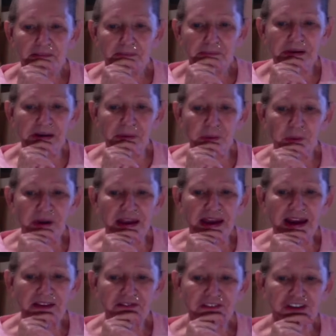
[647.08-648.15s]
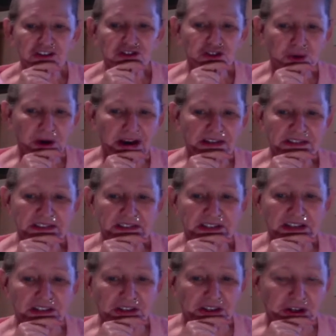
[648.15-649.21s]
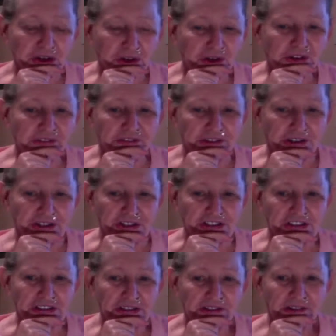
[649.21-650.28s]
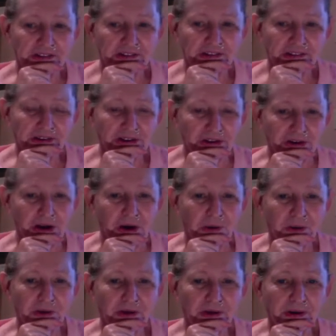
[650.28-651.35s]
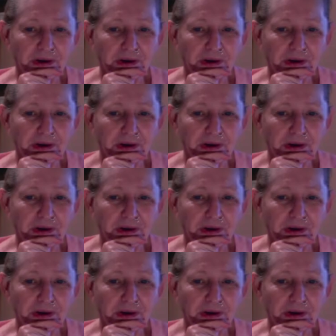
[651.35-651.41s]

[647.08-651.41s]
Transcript: But we have to trust that the universe, you know,